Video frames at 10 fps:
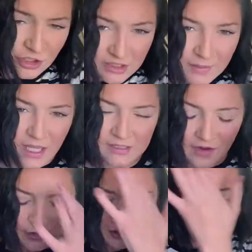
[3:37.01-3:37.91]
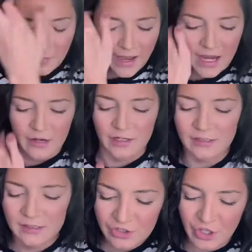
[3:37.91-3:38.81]
just because of how short my hair
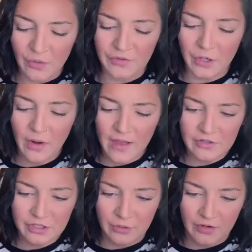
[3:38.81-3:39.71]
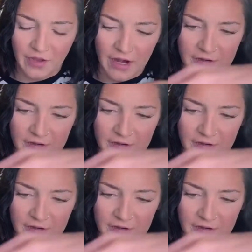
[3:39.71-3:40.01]
is. So if you don't have as short of hair